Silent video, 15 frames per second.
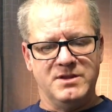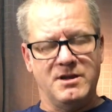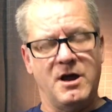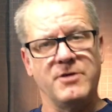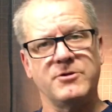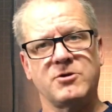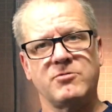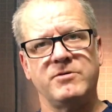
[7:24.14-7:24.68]

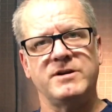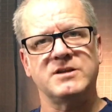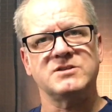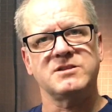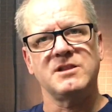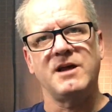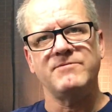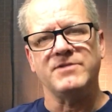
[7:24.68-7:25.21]
Other critics
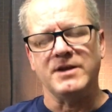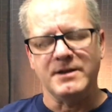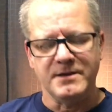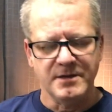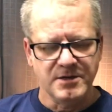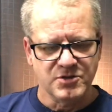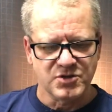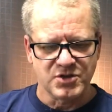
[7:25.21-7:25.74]
loved it.
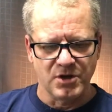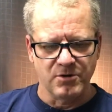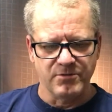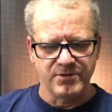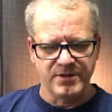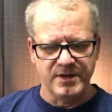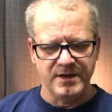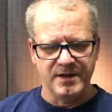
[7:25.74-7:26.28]
So
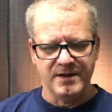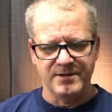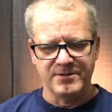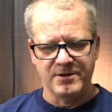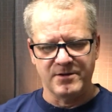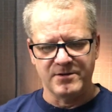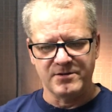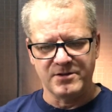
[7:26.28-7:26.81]

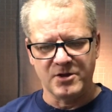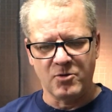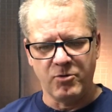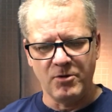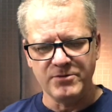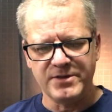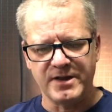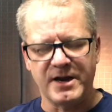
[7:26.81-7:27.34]
the
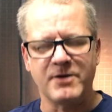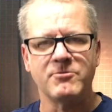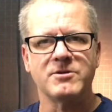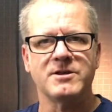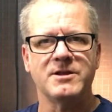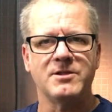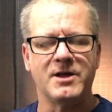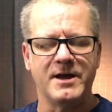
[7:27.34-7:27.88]
quote that I
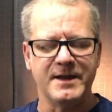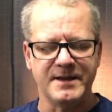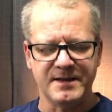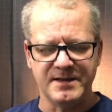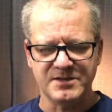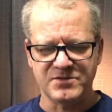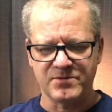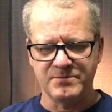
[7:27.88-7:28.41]
really like
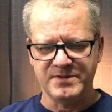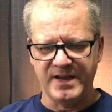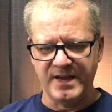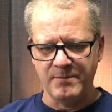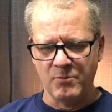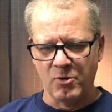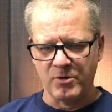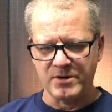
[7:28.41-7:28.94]
is from
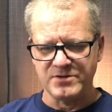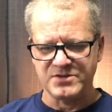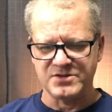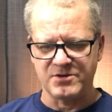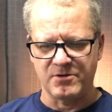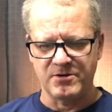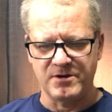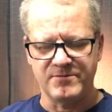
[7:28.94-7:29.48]
Dan
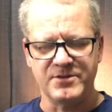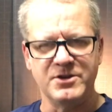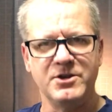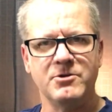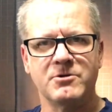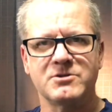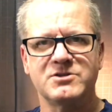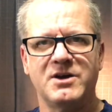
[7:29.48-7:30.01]
Morgenstern of the New
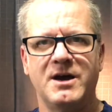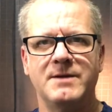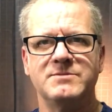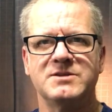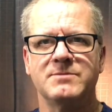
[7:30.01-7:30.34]
York Times.